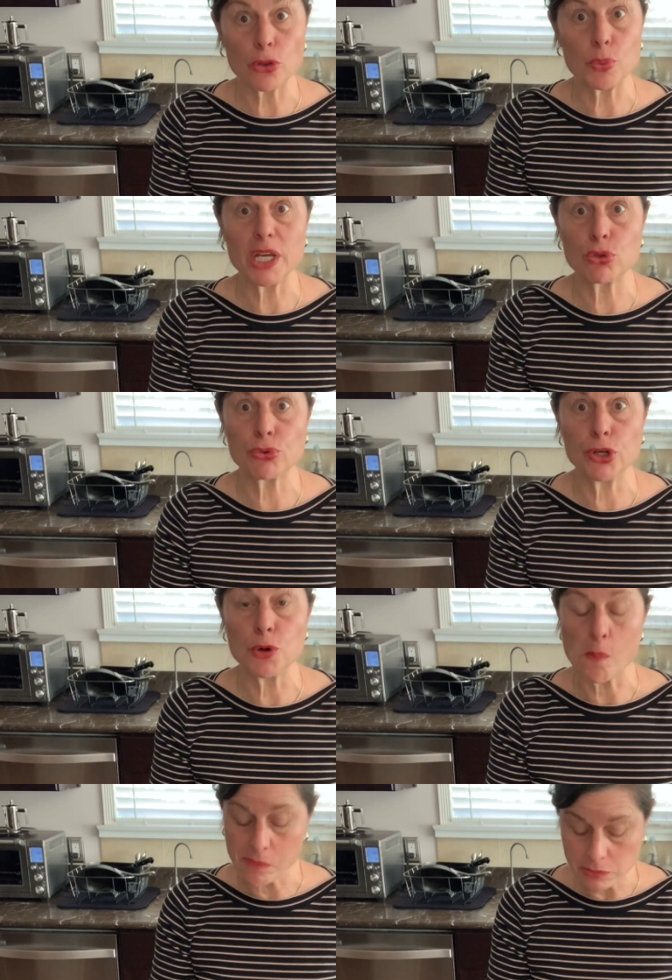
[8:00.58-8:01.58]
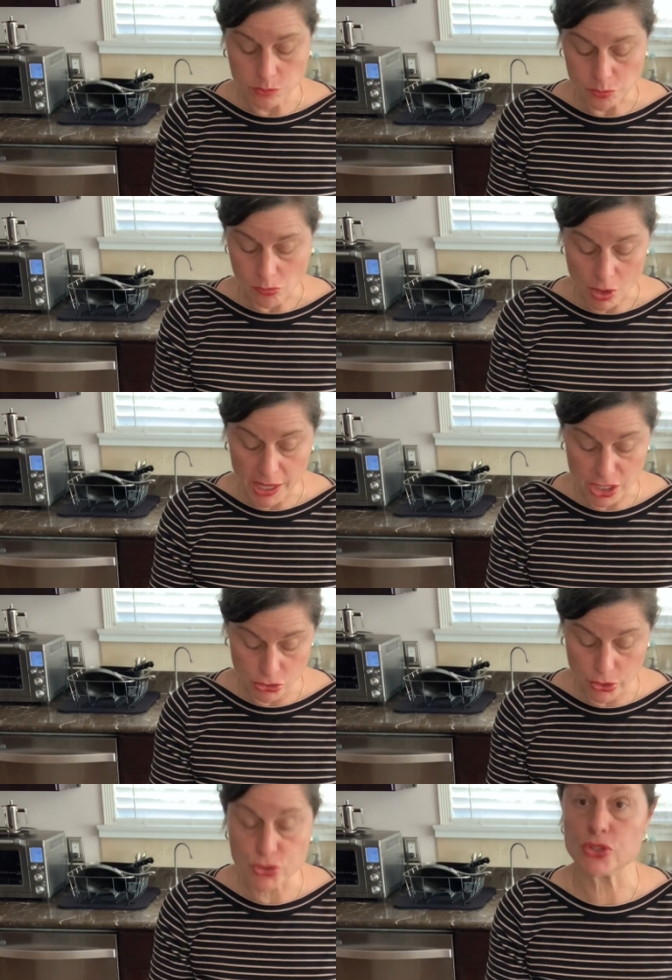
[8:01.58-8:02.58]
the way through. Like
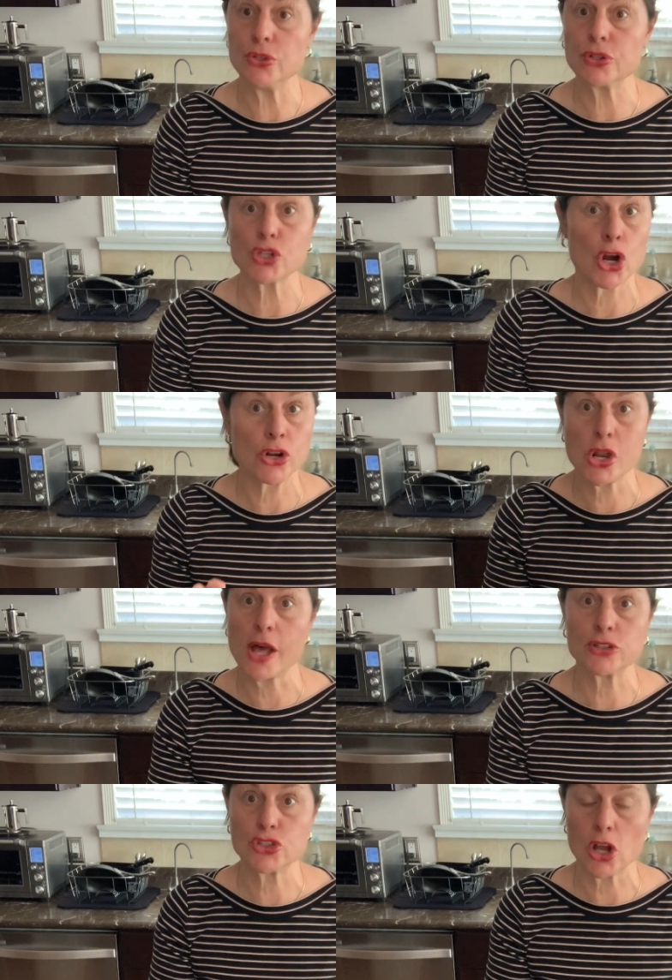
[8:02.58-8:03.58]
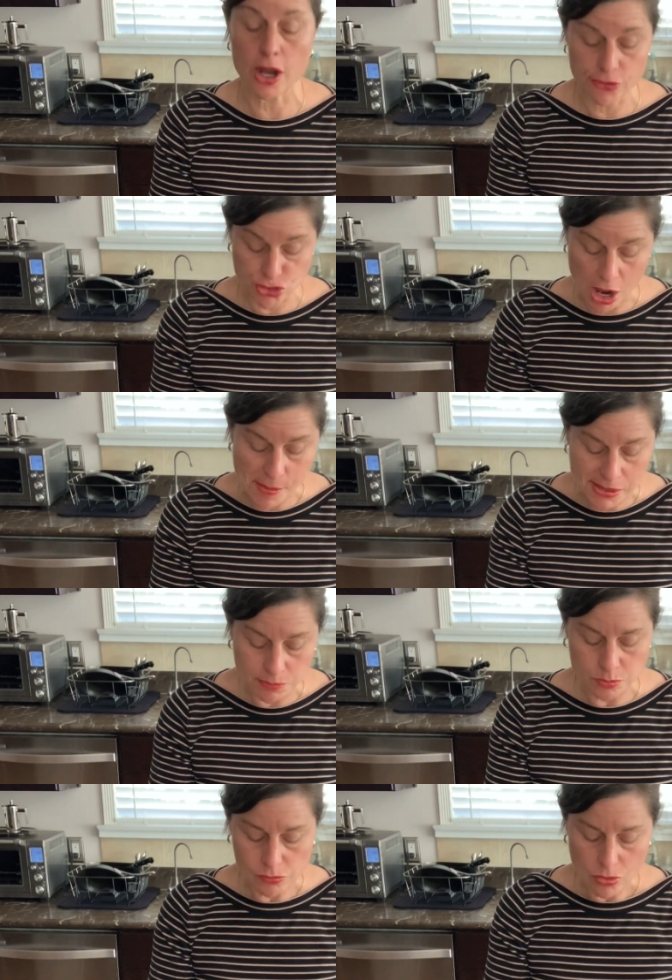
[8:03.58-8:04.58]
those noodles are not soft. I mean,
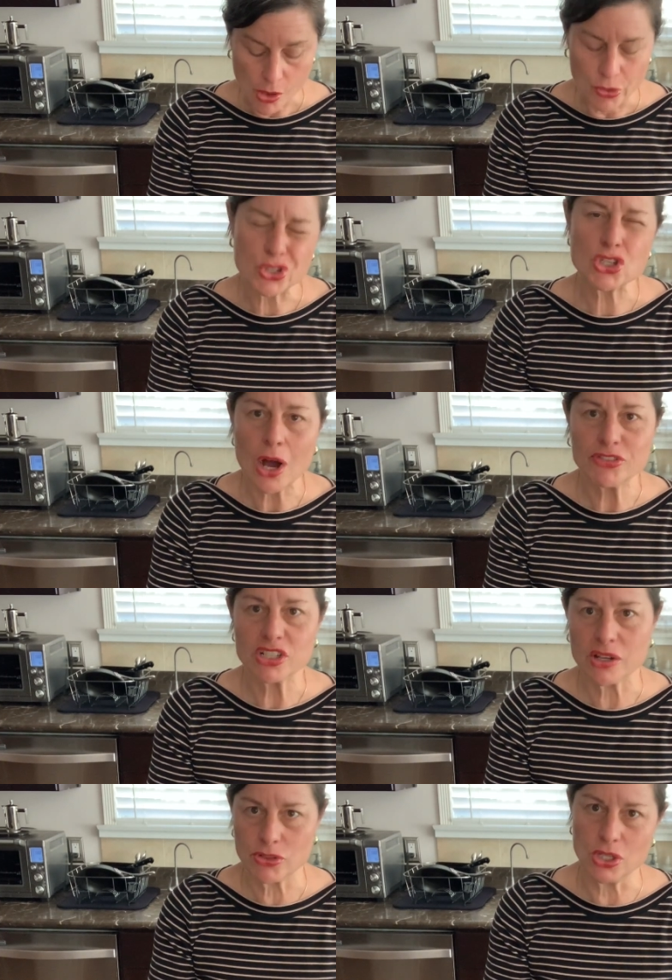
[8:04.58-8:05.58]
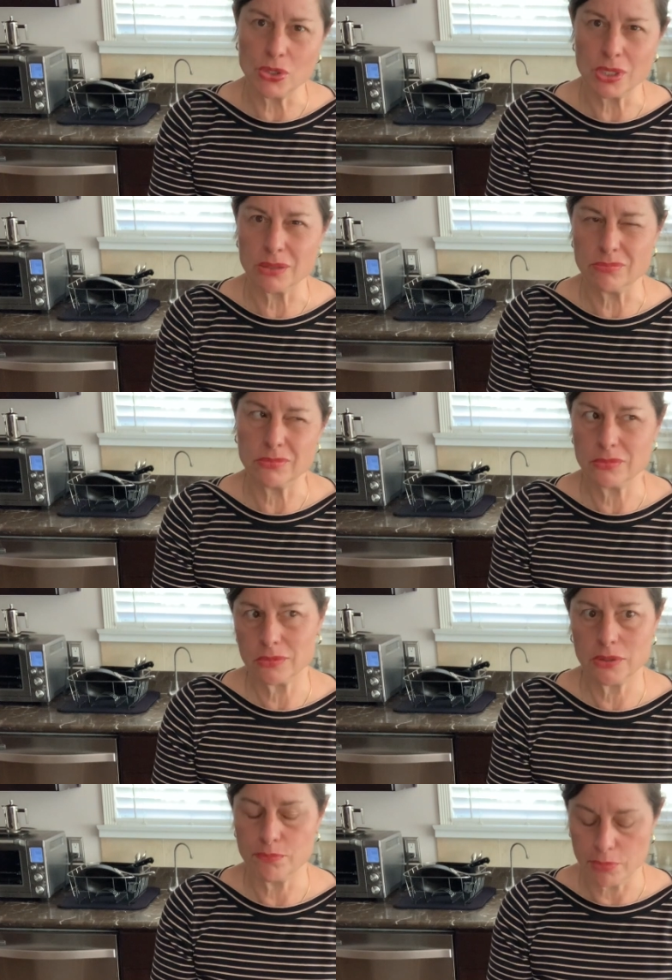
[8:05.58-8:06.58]
they're soft enough that you can
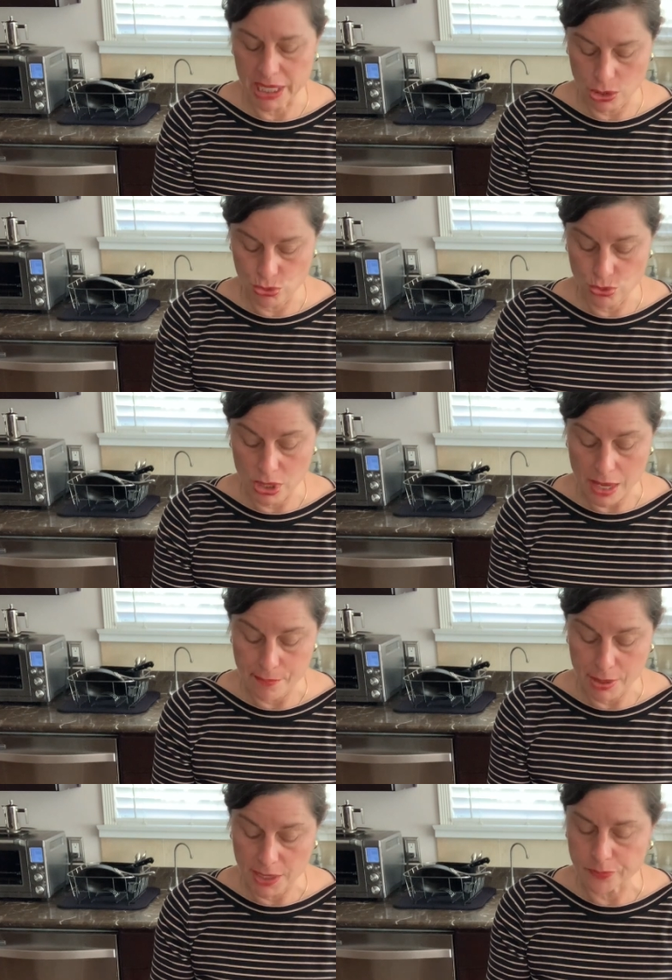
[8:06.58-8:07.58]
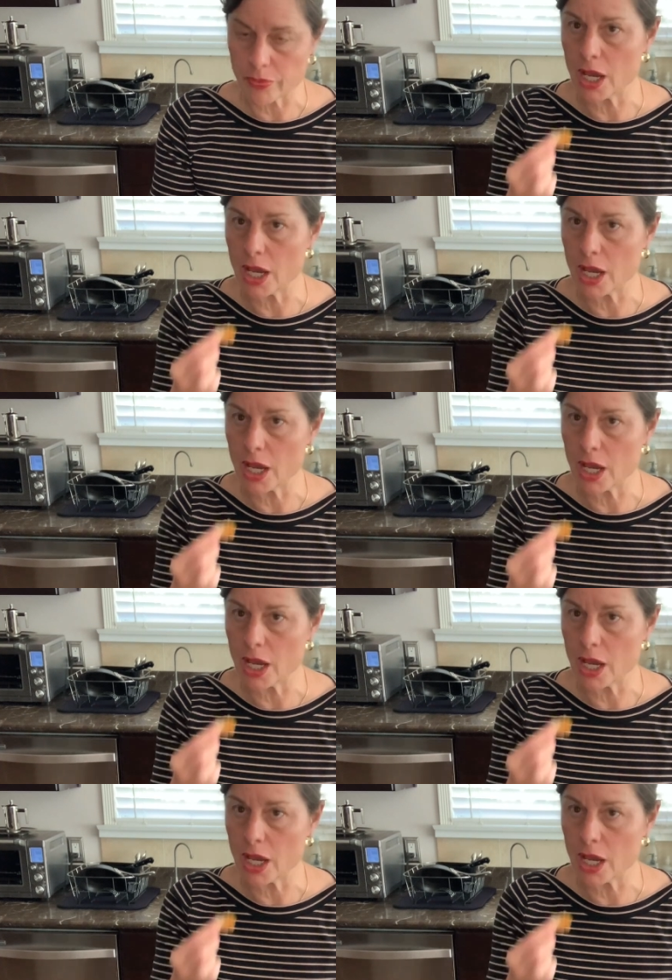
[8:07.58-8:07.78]
bite through them, but